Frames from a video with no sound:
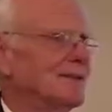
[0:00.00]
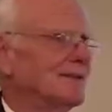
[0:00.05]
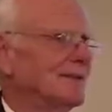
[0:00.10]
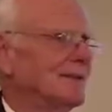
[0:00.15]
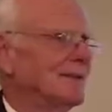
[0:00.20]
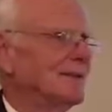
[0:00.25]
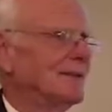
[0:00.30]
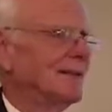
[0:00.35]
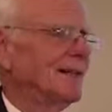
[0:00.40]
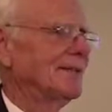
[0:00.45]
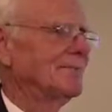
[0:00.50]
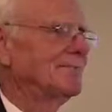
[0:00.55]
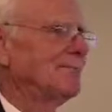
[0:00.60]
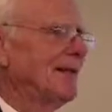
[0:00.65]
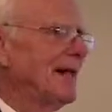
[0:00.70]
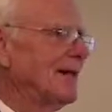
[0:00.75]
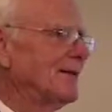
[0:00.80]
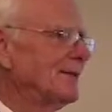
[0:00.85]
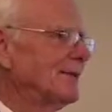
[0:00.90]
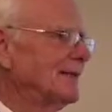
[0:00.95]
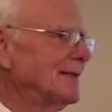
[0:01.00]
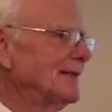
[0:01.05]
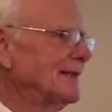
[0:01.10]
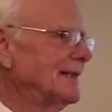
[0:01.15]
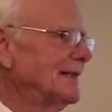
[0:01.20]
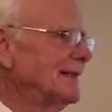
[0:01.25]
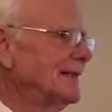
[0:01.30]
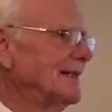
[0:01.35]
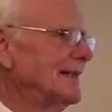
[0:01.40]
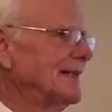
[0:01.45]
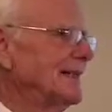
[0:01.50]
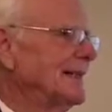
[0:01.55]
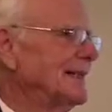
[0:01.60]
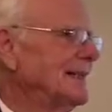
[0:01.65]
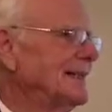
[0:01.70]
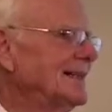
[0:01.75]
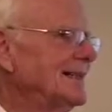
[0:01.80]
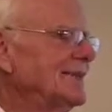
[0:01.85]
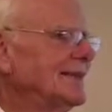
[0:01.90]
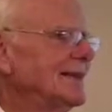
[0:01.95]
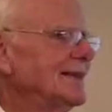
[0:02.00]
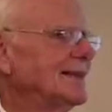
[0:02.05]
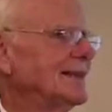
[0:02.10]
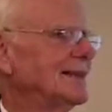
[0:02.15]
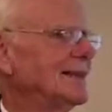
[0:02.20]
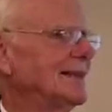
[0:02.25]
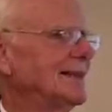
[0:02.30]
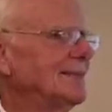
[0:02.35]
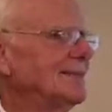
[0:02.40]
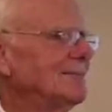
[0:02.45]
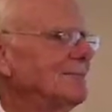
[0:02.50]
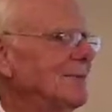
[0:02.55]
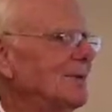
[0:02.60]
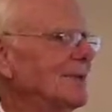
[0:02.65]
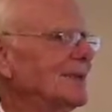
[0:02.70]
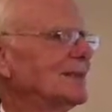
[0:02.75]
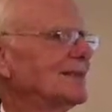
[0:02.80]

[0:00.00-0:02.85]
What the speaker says: with the same power, he's going to give more